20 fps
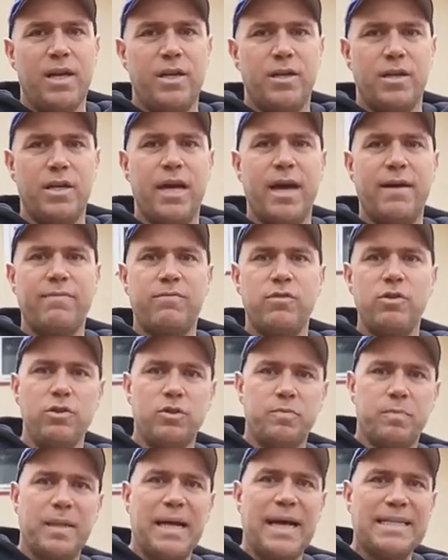you're gonna have to
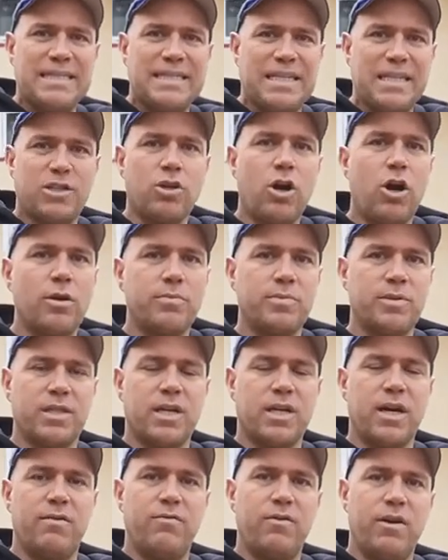use plastic tarps to
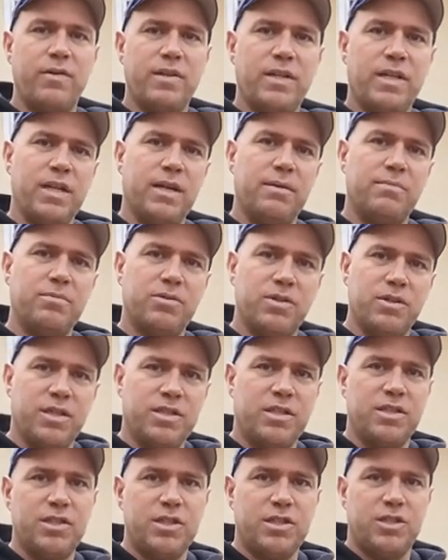cover everything up so it
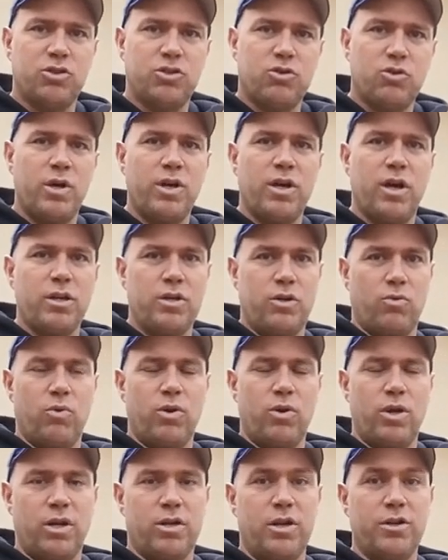doesn't destroy all your
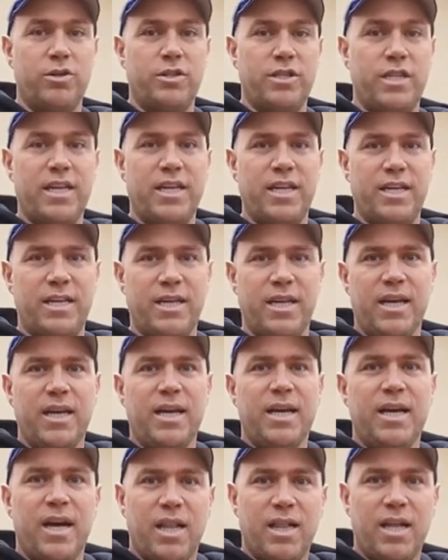work, all your digging.
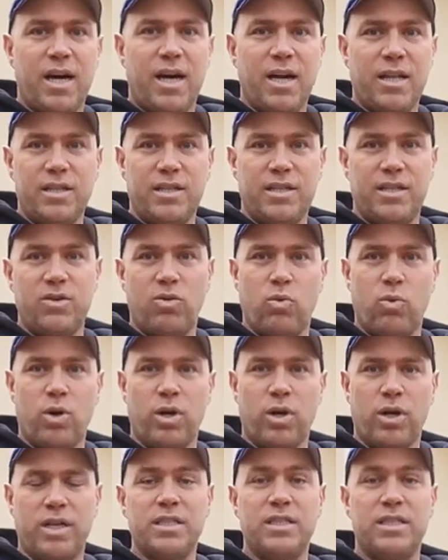A lot of this
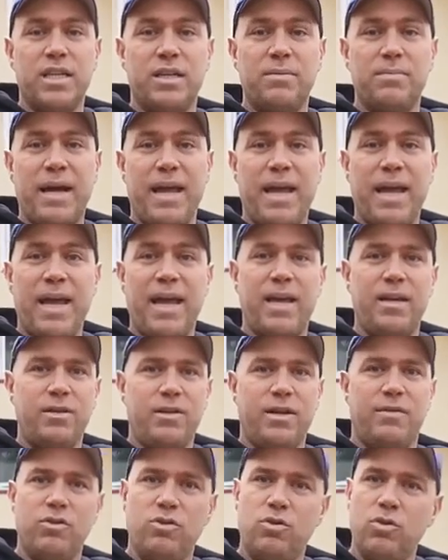work is done by hand.
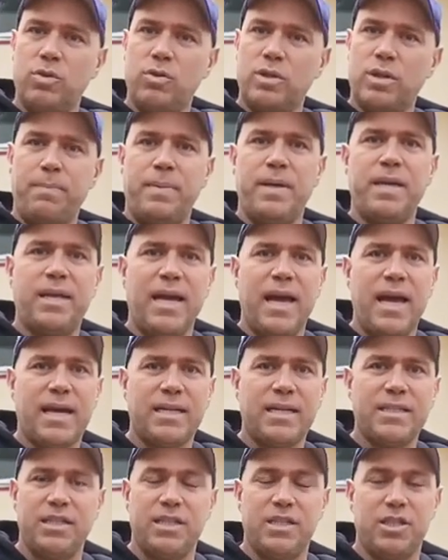You have to do it with a
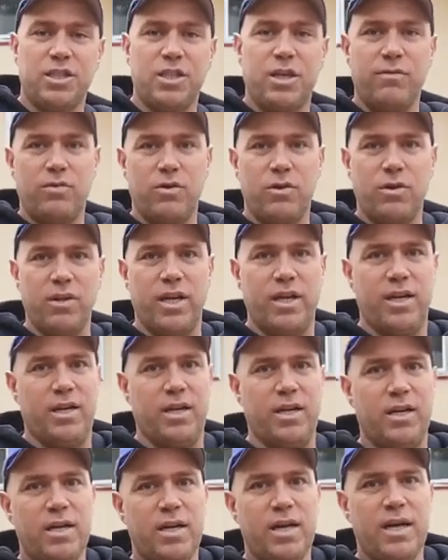pickaxe and a shovel and
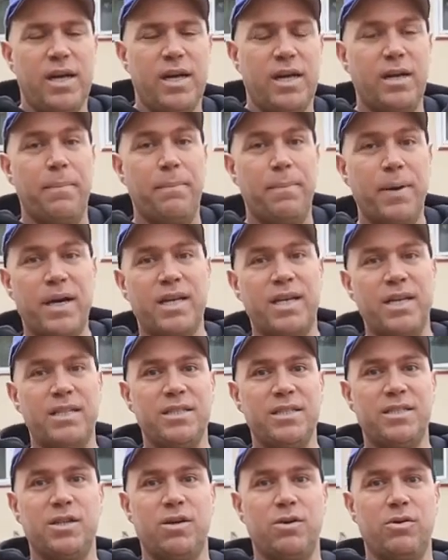a
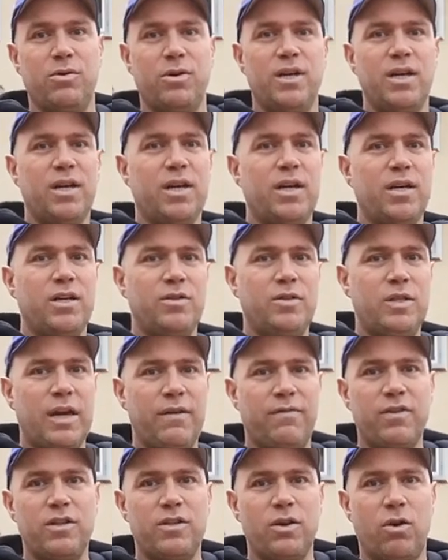bucket. So you
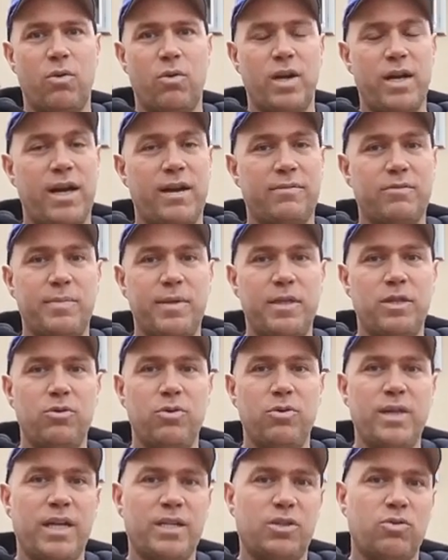definitely don't wanna have to be
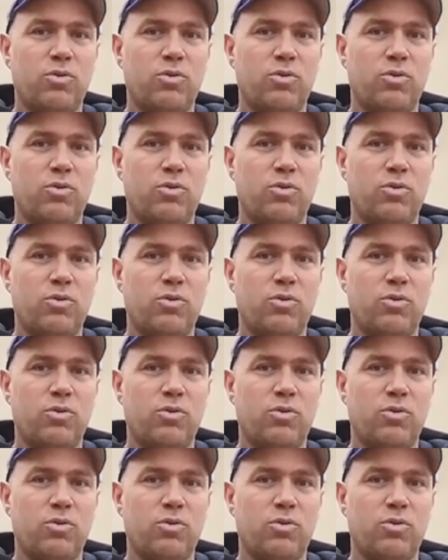doing that